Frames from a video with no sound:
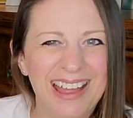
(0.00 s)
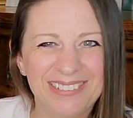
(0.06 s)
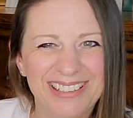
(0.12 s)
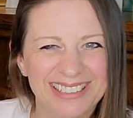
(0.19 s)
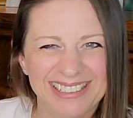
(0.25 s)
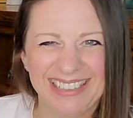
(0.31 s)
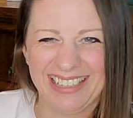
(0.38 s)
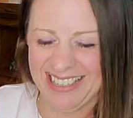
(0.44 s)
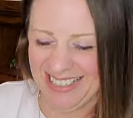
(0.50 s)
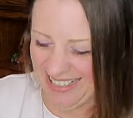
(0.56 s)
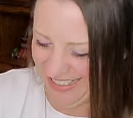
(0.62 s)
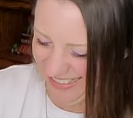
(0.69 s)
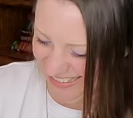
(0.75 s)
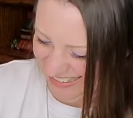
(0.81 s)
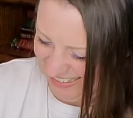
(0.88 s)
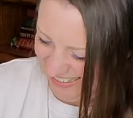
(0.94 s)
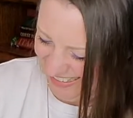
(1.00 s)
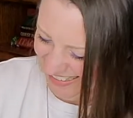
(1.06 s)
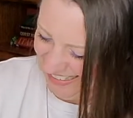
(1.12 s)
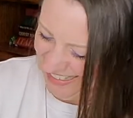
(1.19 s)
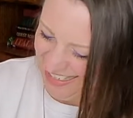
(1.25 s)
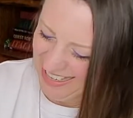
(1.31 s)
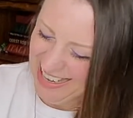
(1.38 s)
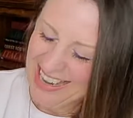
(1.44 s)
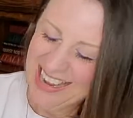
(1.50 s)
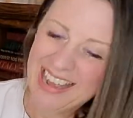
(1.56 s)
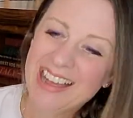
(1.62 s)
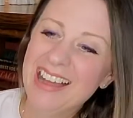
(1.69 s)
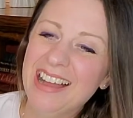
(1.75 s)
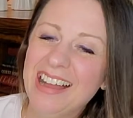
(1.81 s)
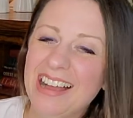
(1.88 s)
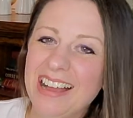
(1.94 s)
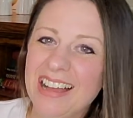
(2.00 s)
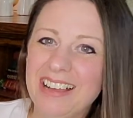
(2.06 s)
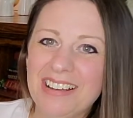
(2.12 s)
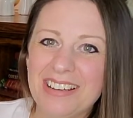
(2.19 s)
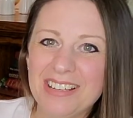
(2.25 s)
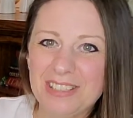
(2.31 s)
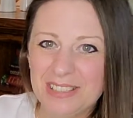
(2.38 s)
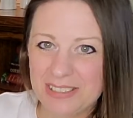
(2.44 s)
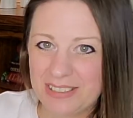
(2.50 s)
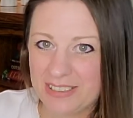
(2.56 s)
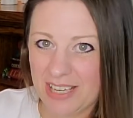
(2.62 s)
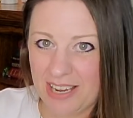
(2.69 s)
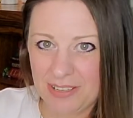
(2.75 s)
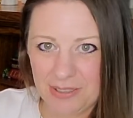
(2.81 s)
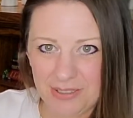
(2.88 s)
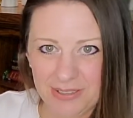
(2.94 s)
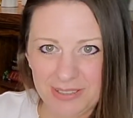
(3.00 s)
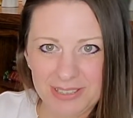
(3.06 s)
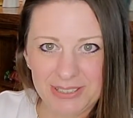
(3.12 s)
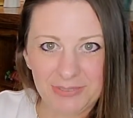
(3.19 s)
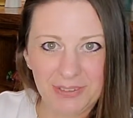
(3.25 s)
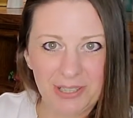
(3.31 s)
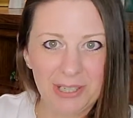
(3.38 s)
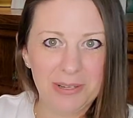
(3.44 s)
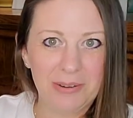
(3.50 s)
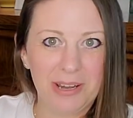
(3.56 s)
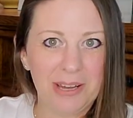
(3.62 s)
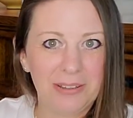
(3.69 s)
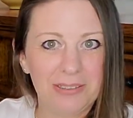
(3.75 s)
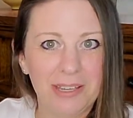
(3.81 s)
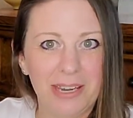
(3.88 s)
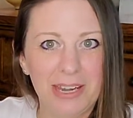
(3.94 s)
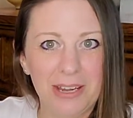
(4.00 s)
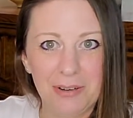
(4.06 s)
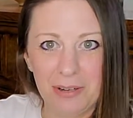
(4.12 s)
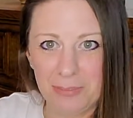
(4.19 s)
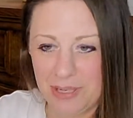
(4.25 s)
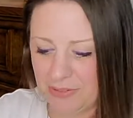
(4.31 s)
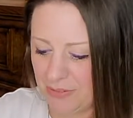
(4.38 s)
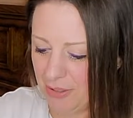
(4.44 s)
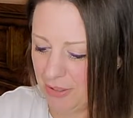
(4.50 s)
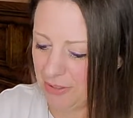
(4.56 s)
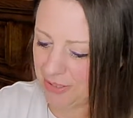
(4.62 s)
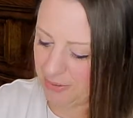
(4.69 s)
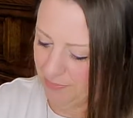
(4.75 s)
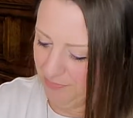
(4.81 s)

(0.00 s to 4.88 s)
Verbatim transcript: Just kidding. Oh, I should title this video "The Angry Beavers."